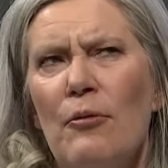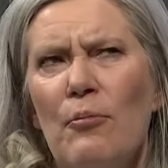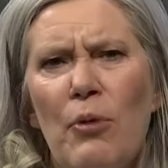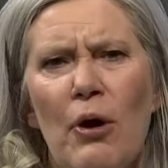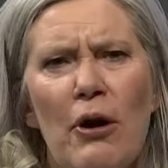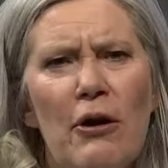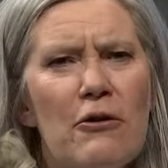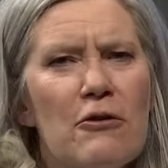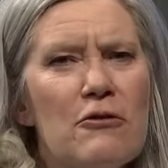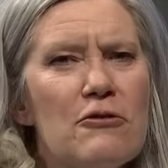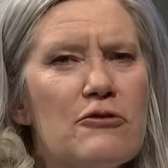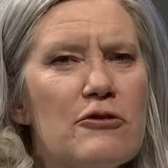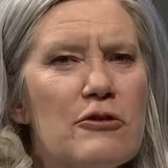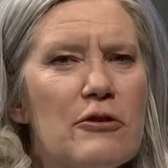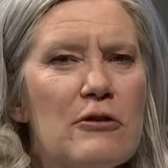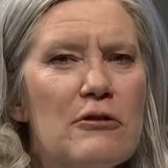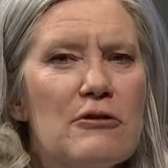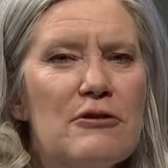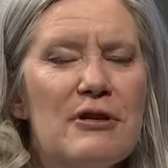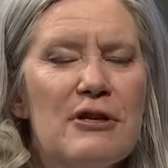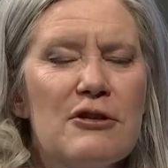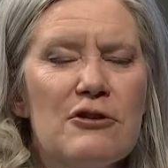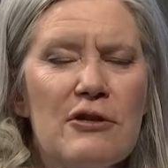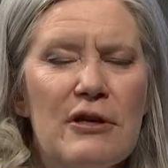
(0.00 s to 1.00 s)
Partners,
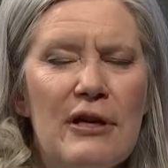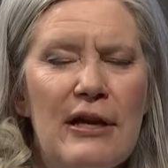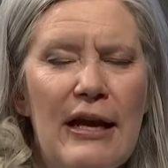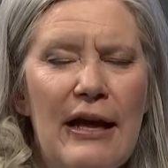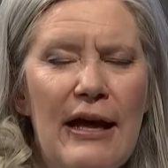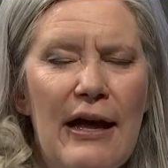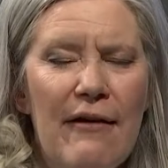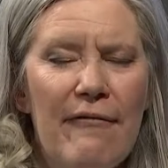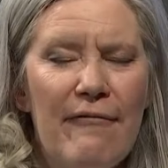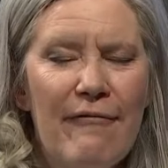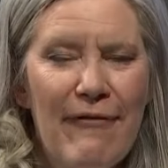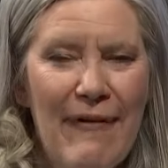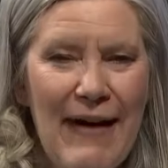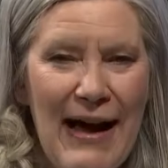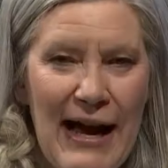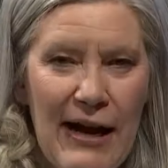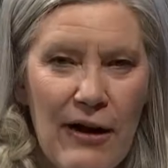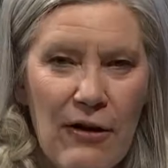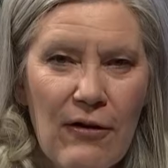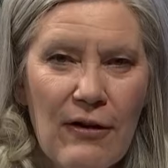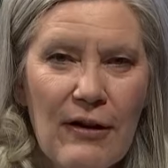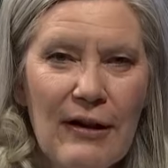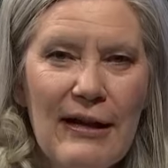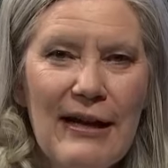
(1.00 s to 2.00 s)
you're such a
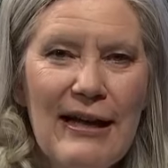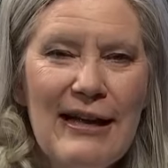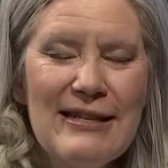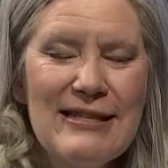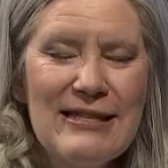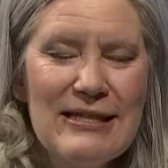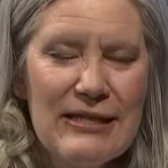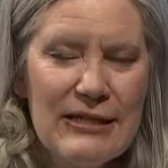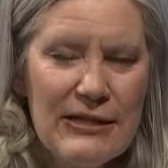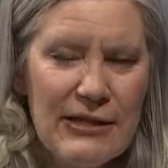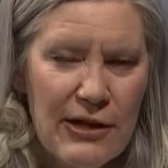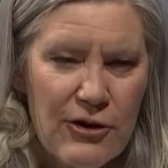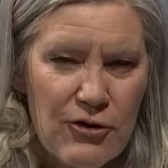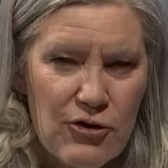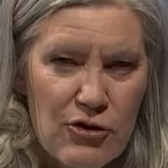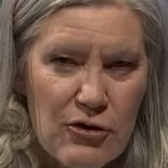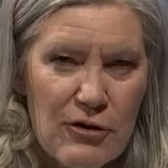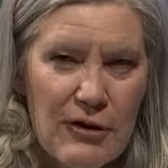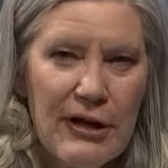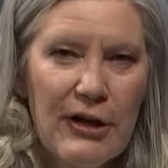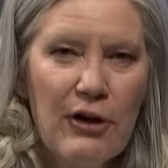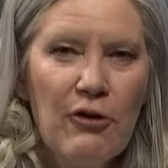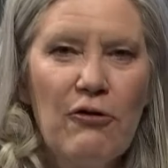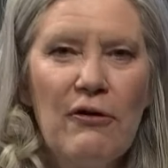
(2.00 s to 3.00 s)
vital,
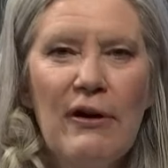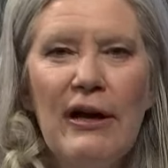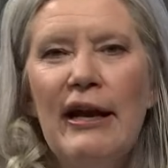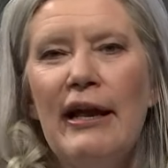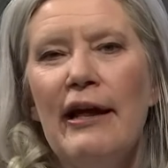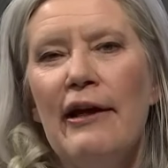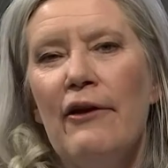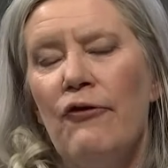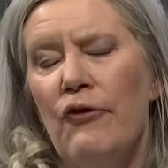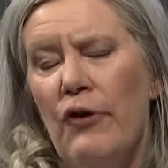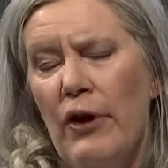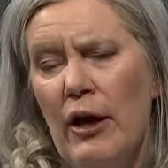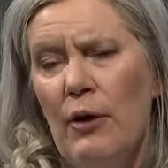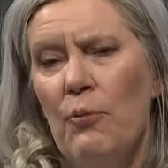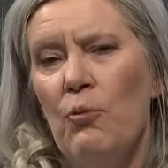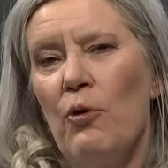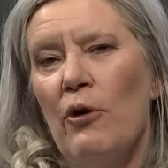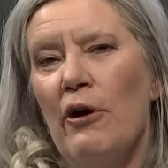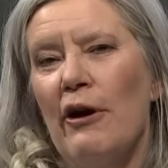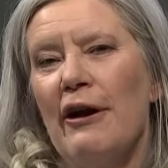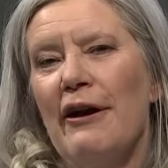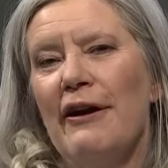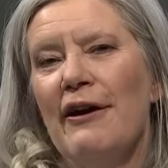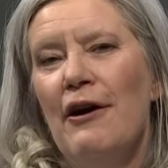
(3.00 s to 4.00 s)
essential ingredient,
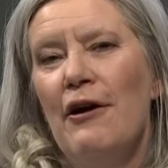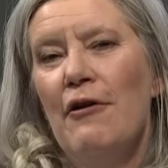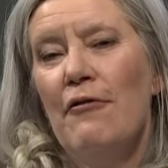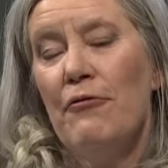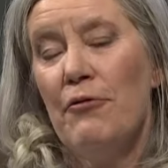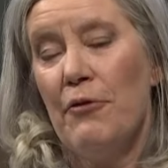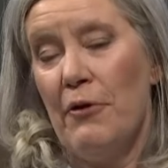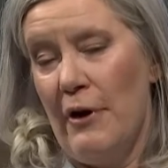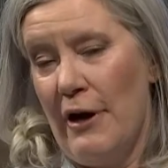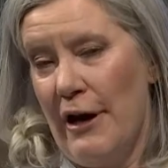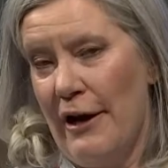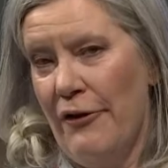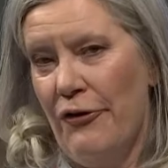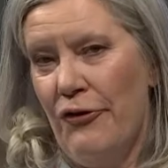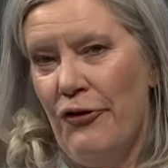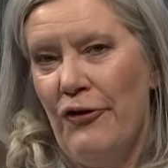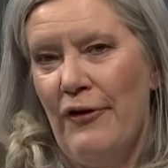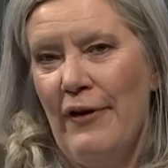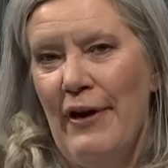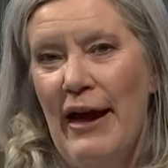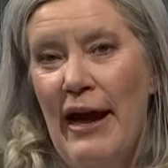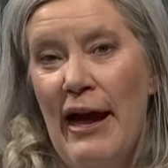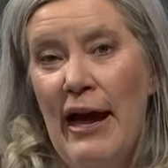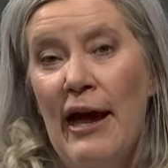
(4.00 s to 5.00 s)
teamwork, for us.